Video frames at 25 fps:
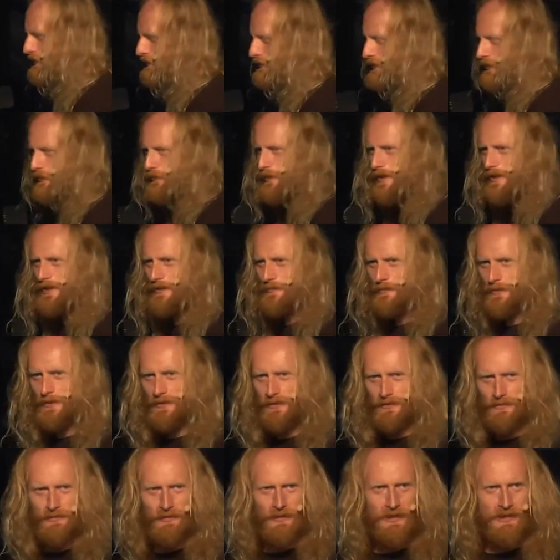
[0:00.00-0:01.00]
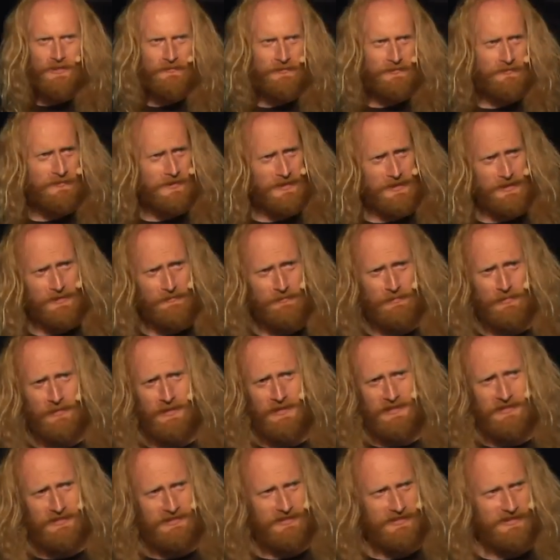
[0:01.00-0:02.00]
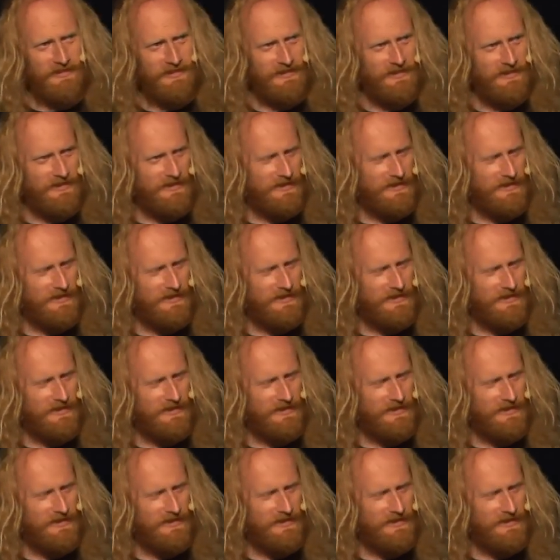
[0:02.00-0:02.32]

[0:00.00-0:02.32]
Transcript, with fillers: there's no way I'm going to drive a fucking Prius.